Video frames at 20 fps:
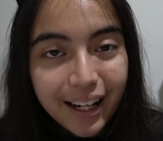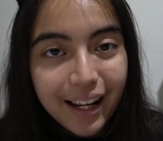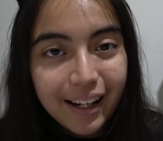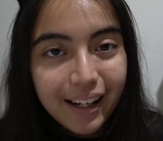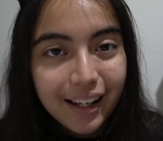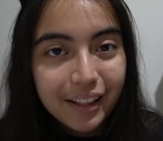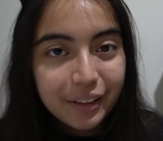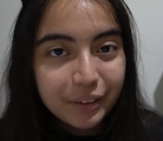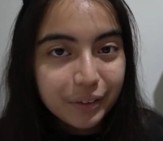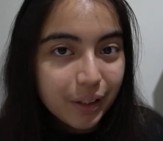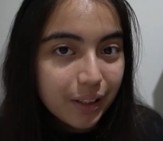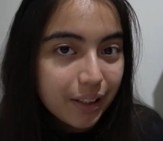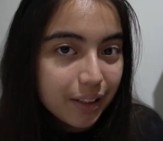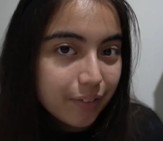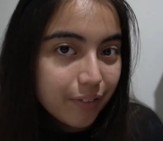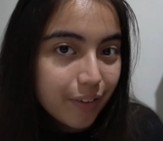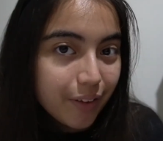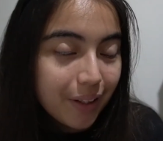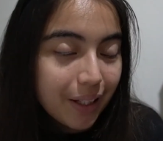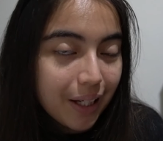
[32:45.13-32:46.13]
and I enjoyed this
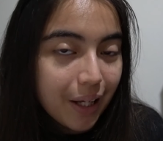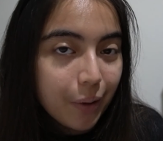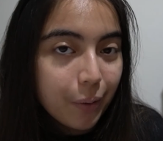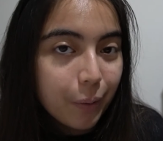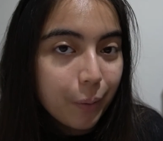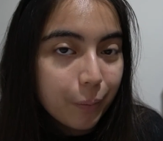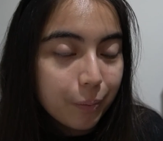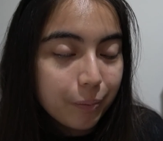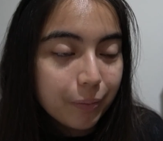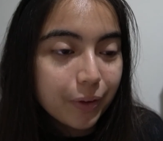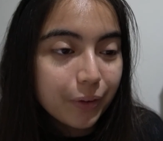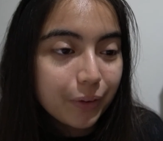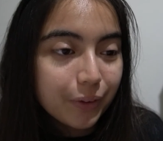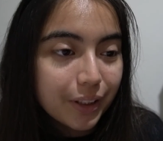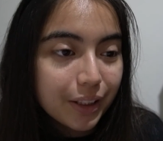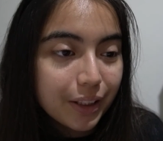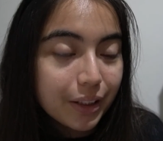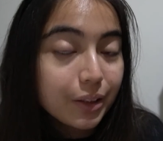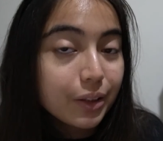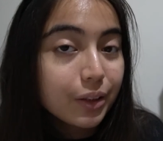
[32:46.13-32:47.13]
video, and I hope you
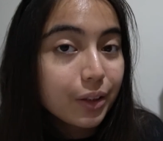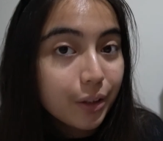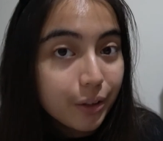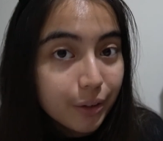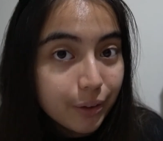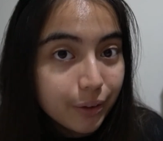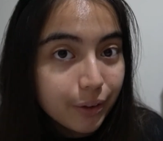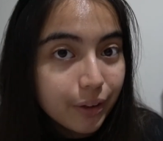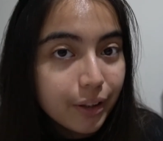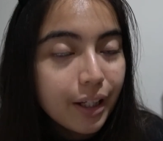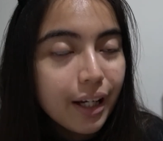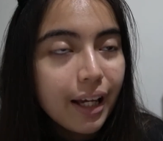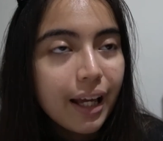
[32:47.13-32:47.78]
did too.